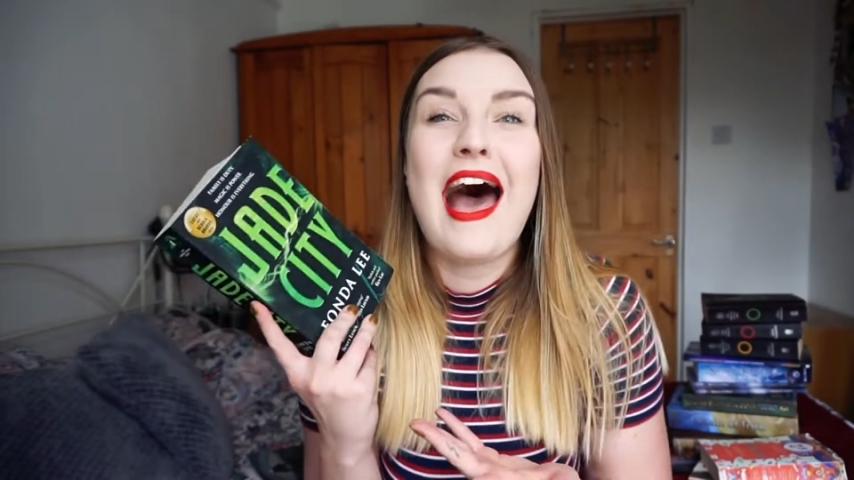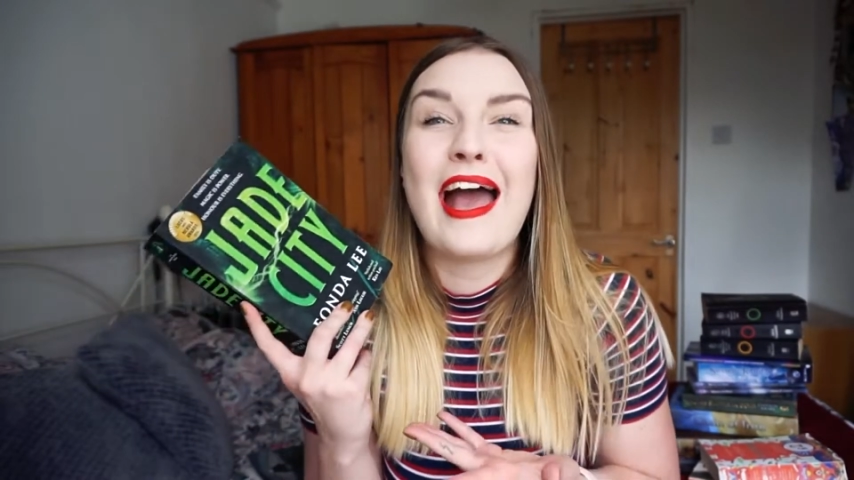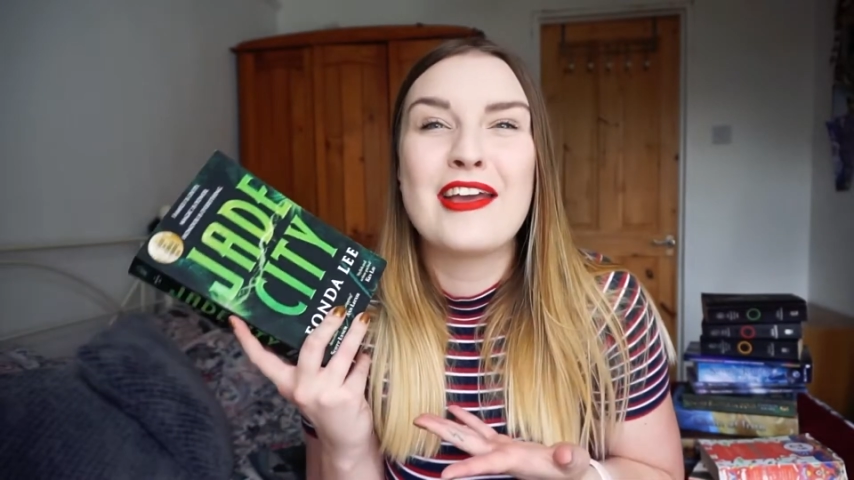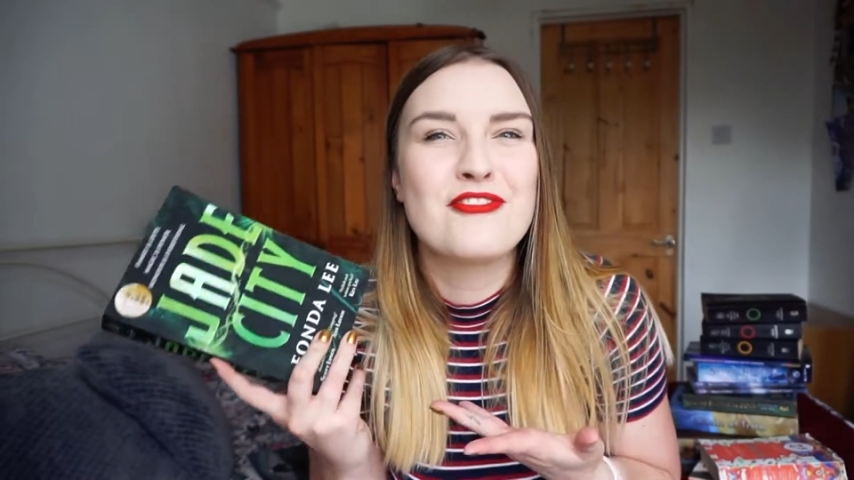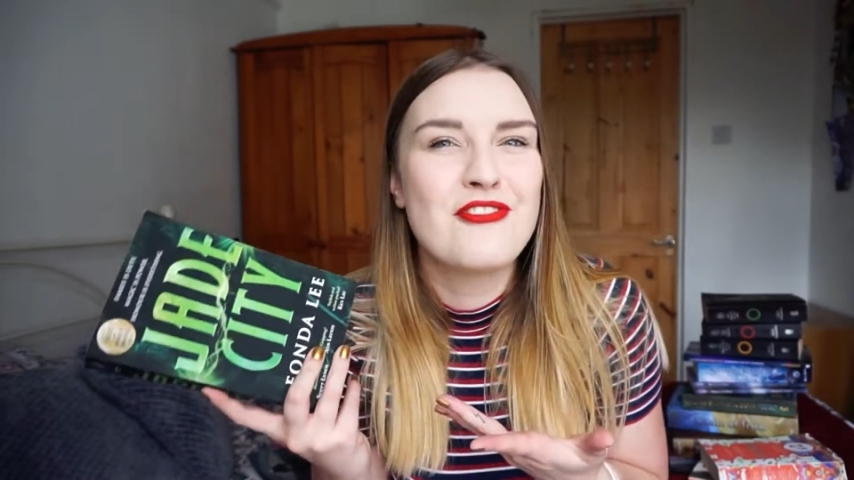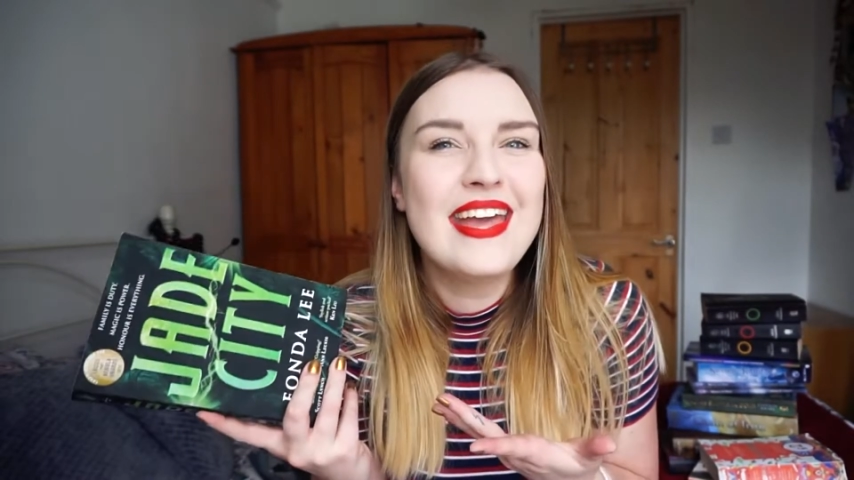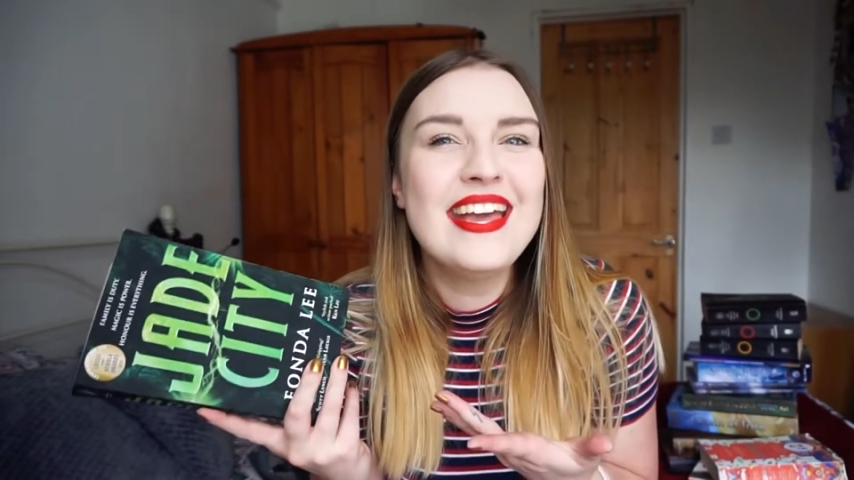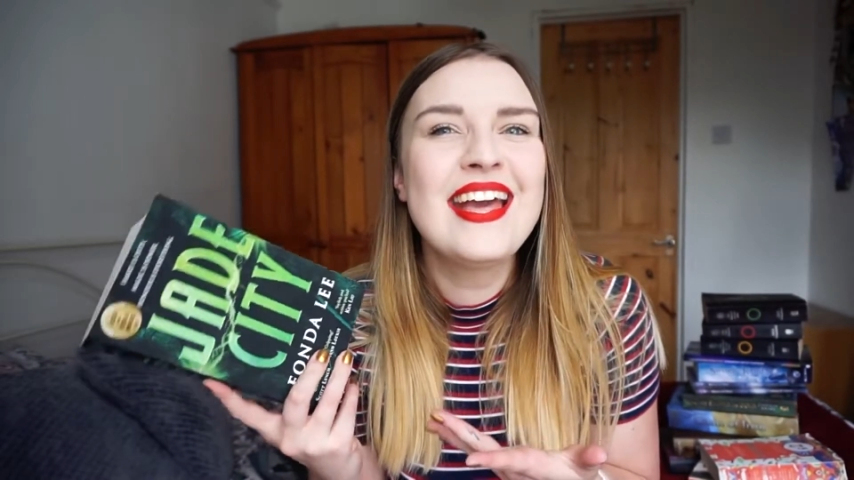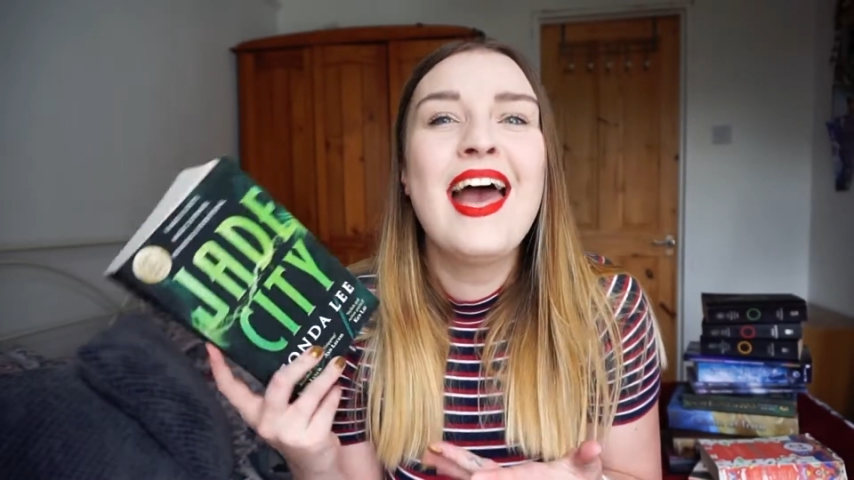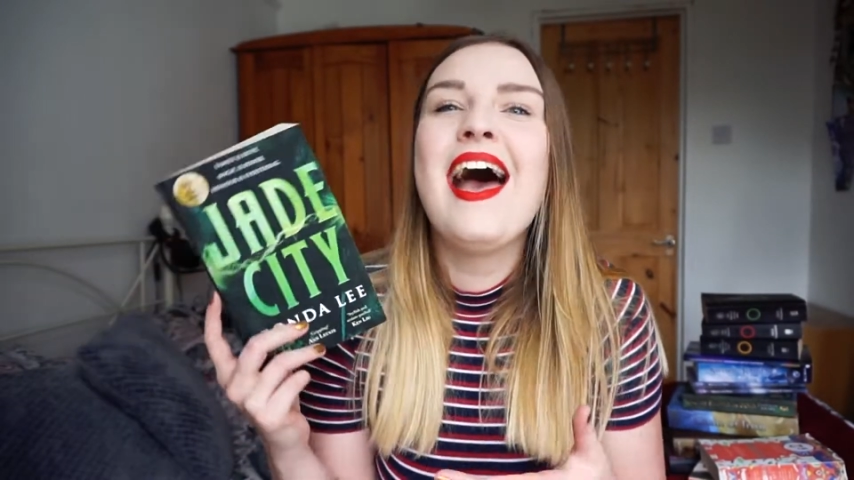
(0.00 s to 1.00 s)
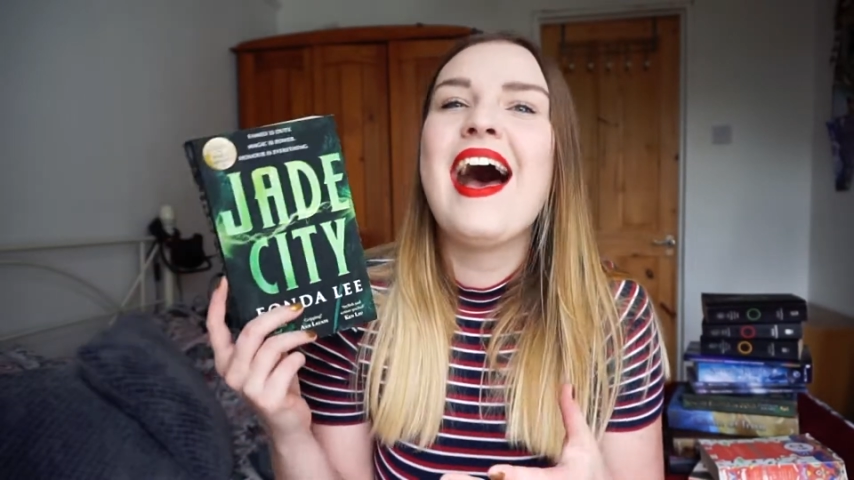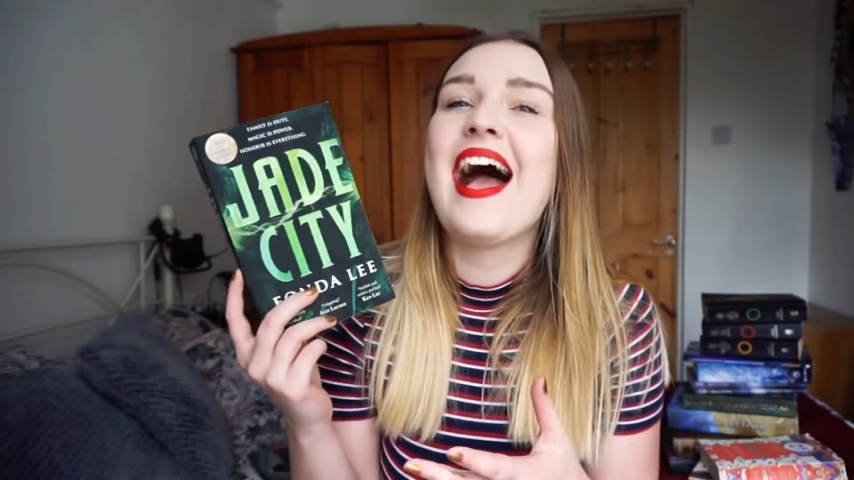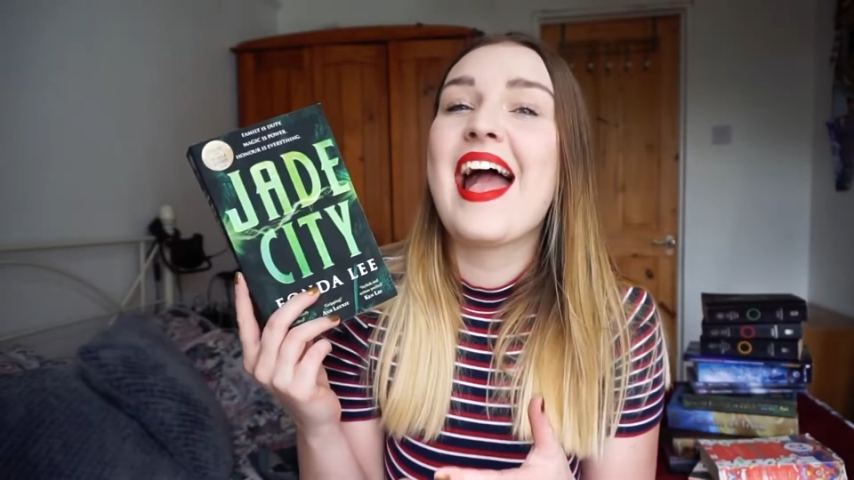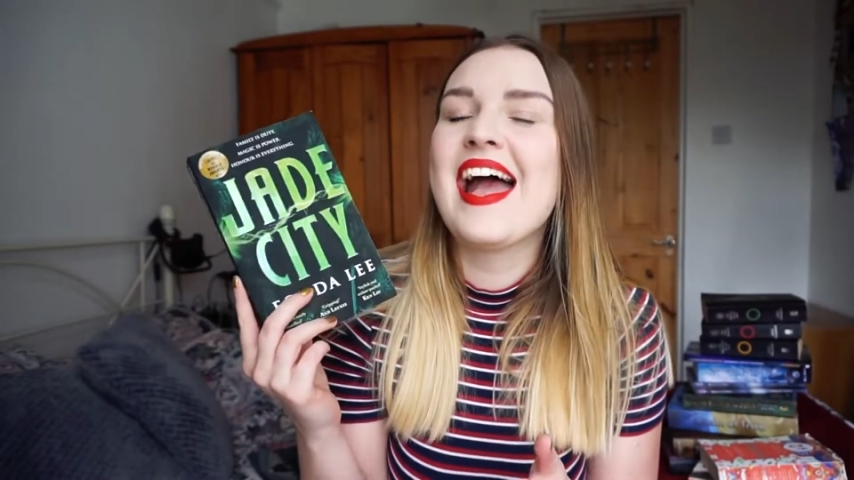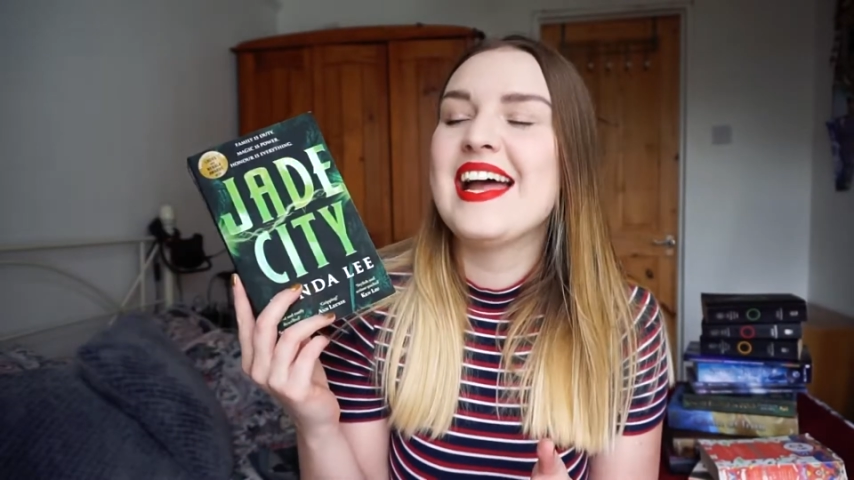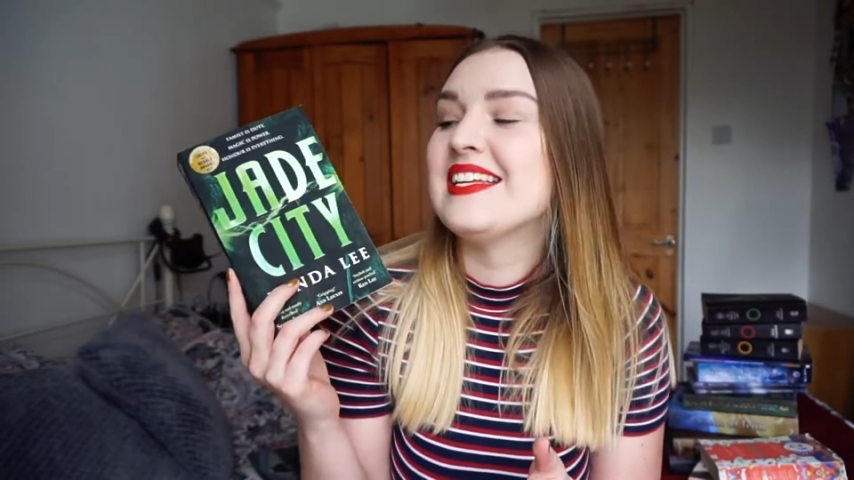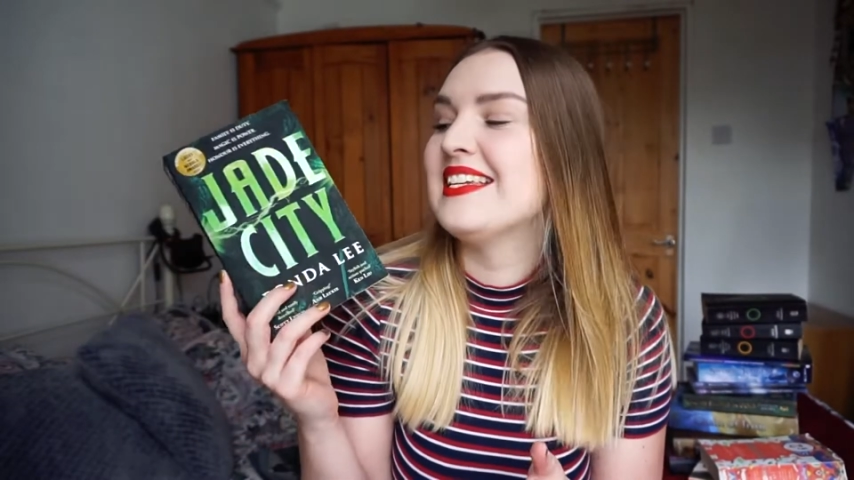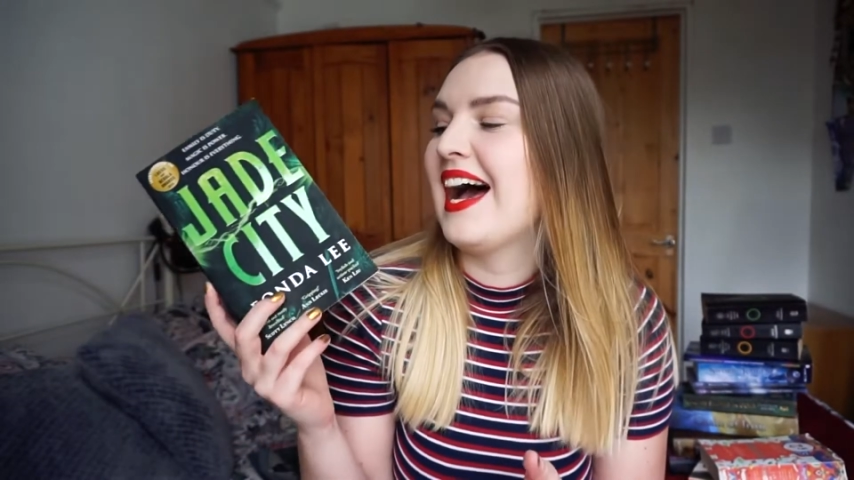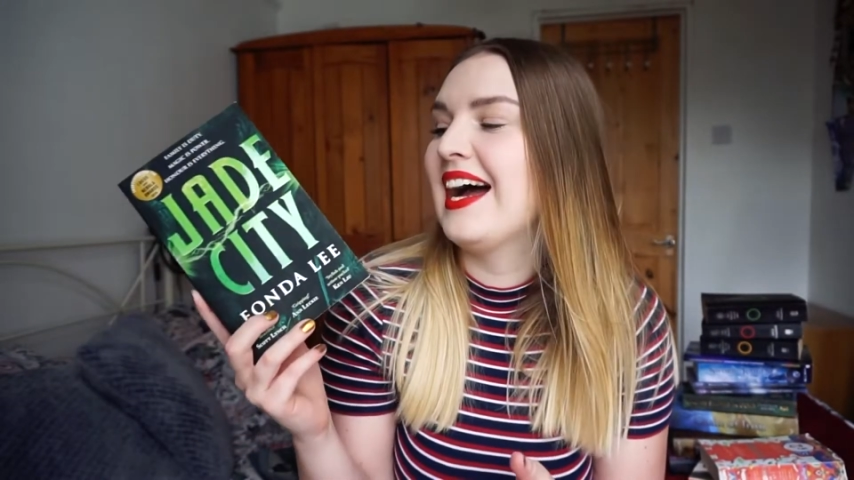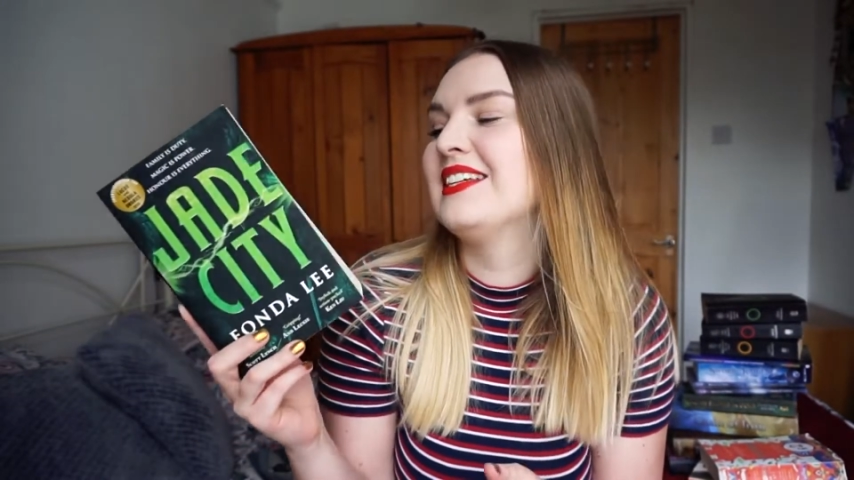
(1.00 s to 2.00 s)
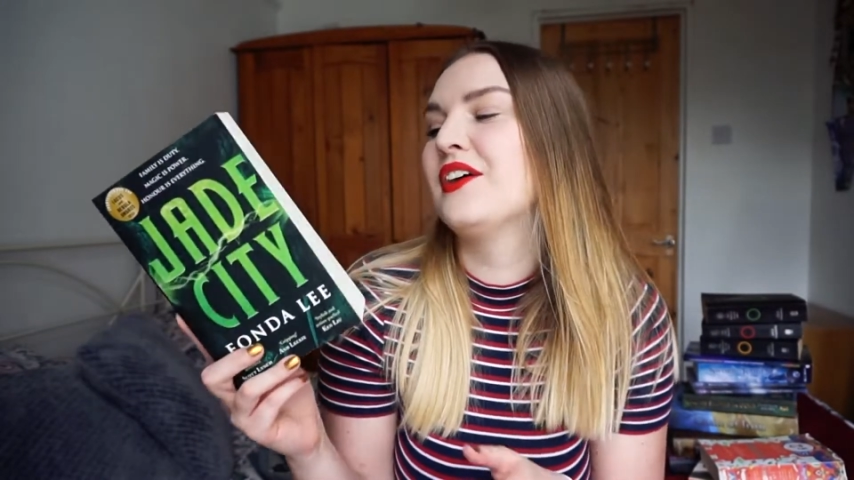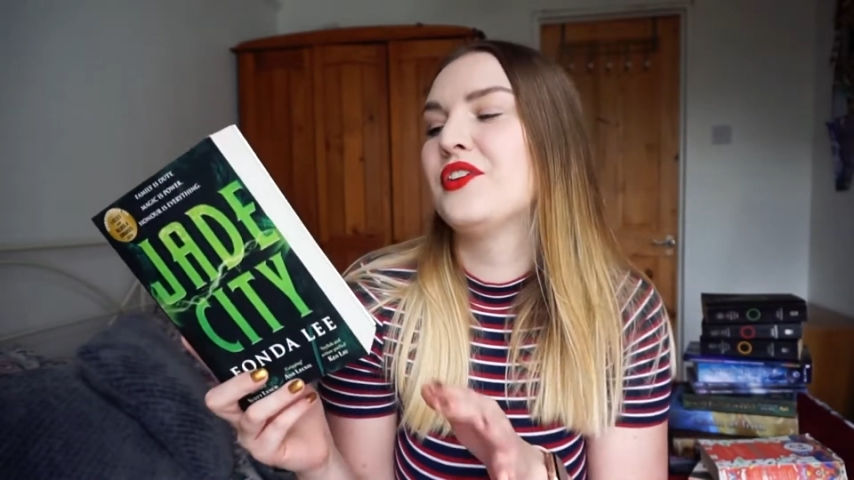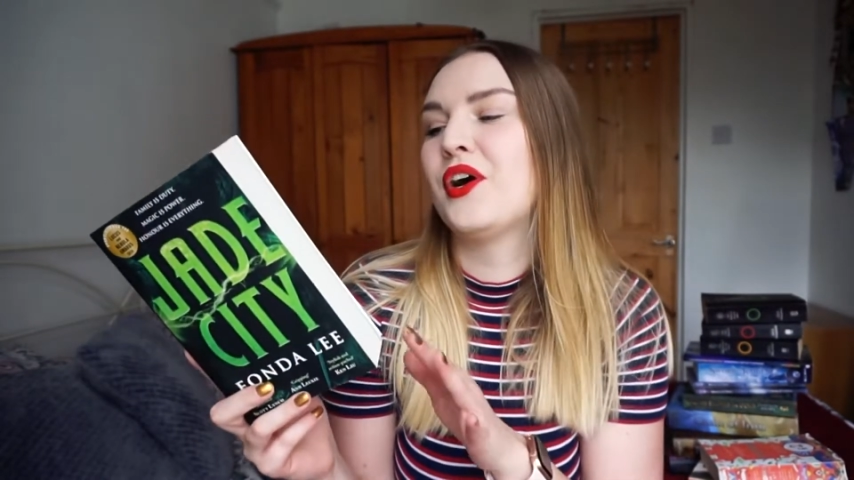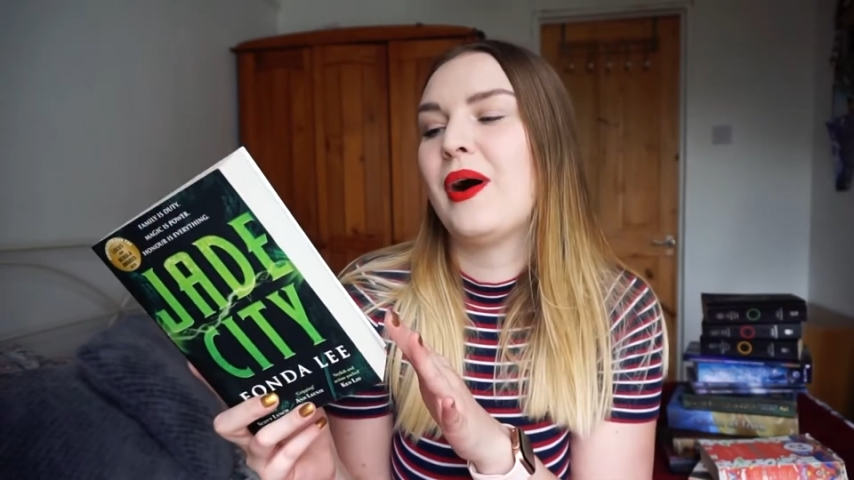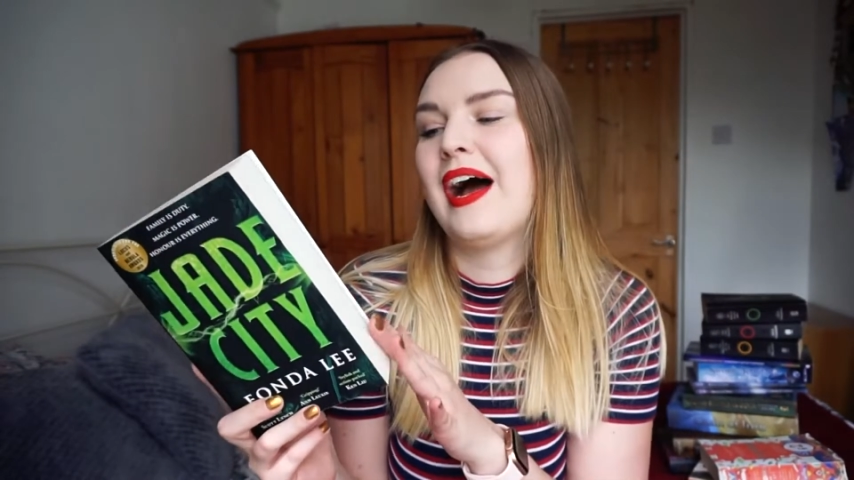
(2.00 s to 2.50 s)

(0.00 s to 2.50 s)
I think. And I don't know,